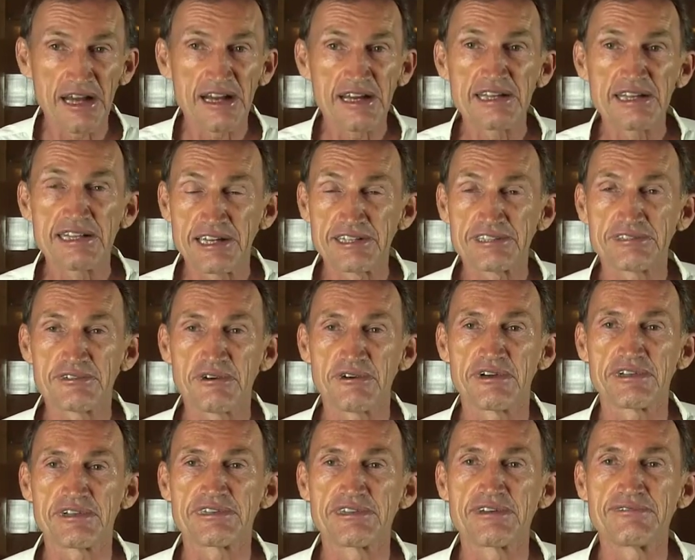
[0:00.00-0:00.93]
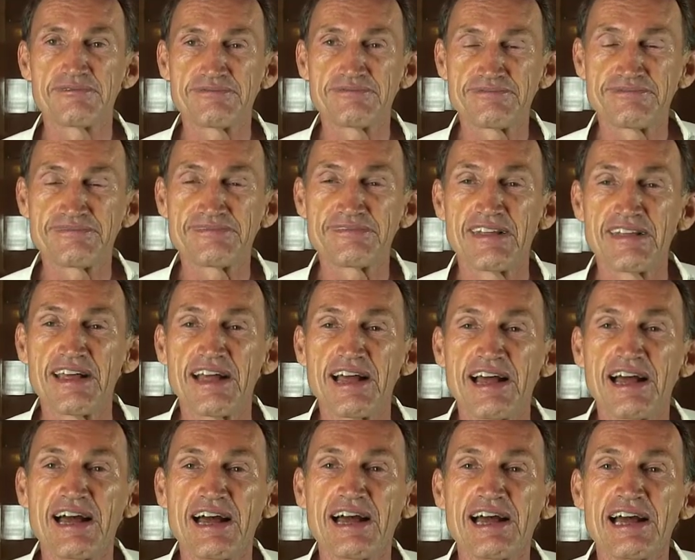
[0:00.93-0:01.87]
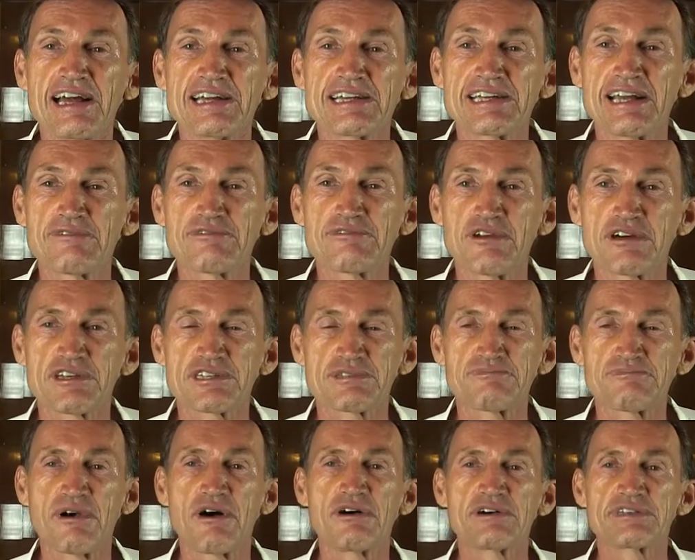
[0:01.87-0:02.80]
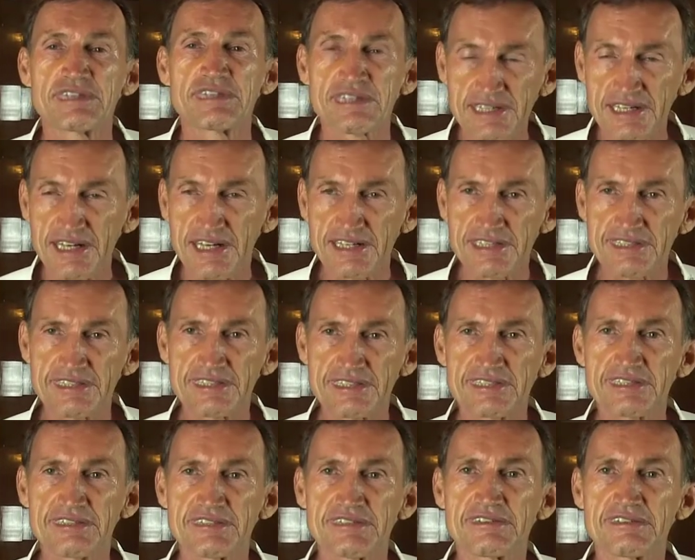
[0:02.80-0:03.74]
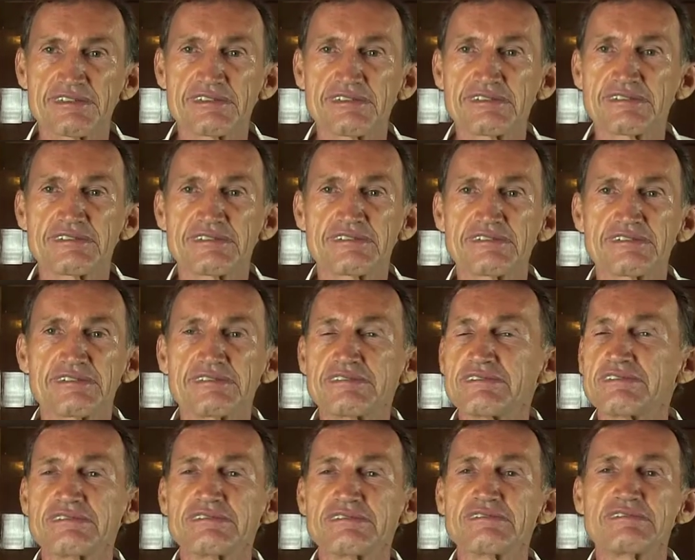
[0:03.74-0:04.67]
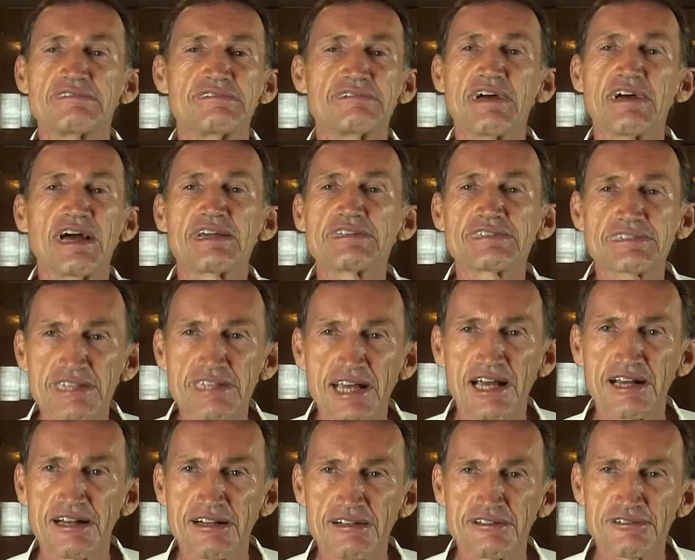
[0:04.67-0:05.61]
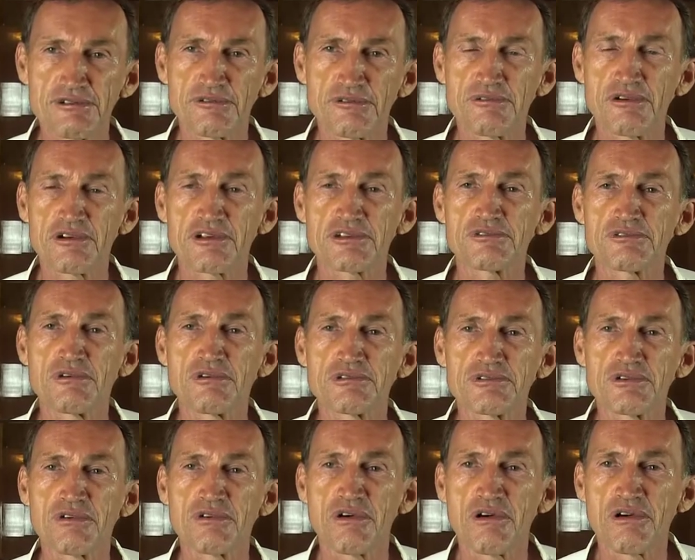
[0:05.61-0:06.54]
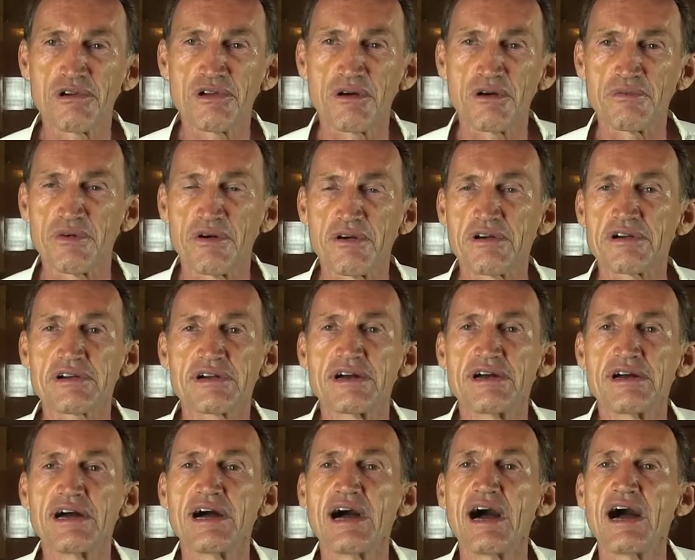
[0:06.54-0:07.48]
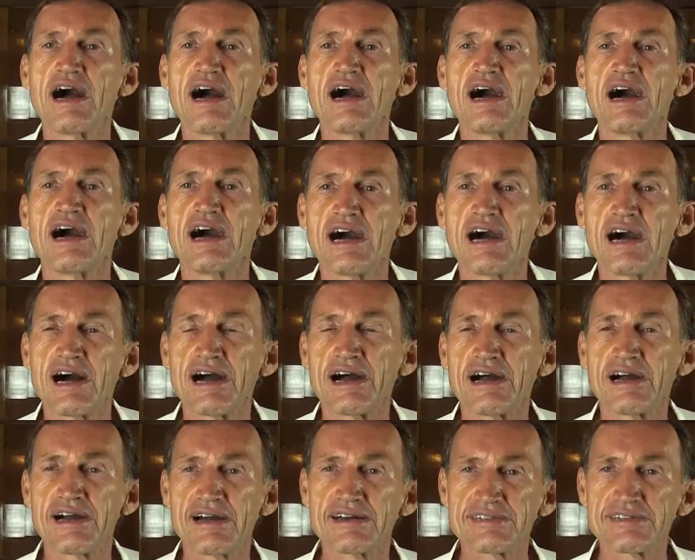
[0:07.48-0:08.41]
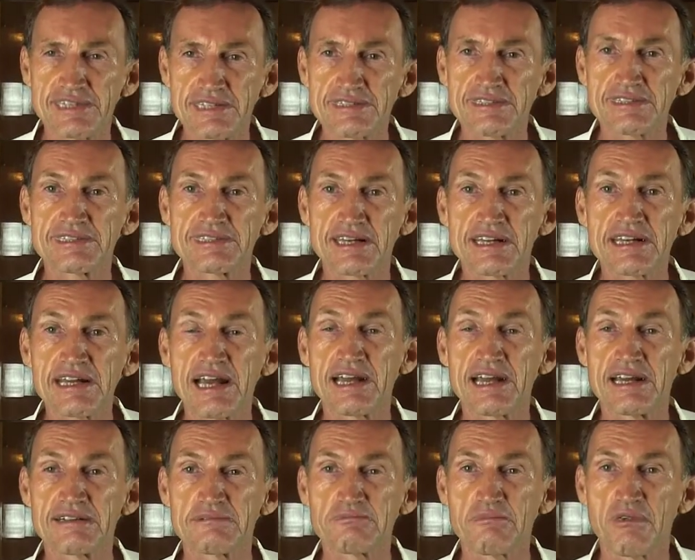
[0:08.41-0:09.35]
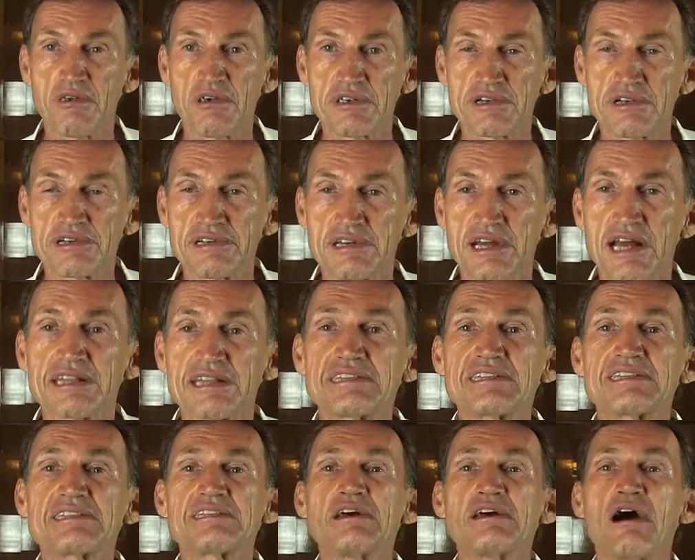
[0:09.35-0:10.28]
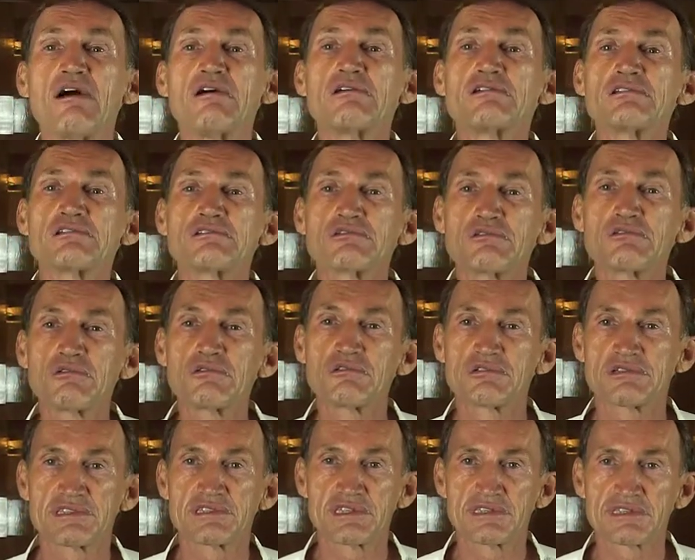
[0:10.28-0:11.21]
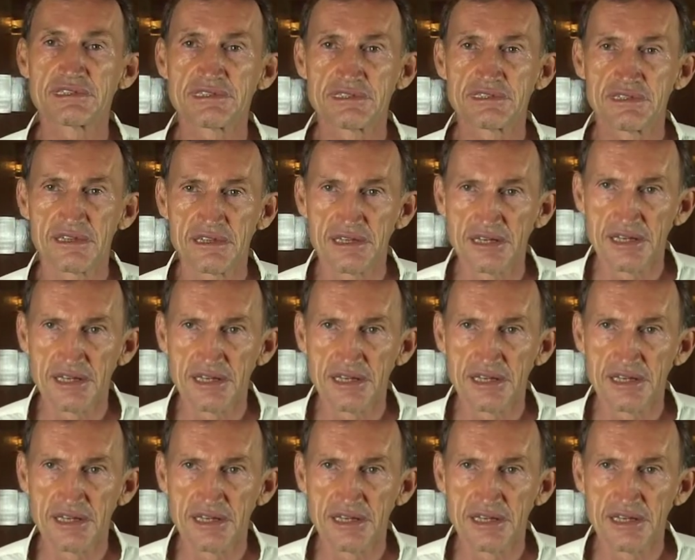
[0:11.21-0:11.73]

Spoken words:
really enjoy it. No? Give your spouse a kiss and cycle to your work. This is a great morning. And don't do this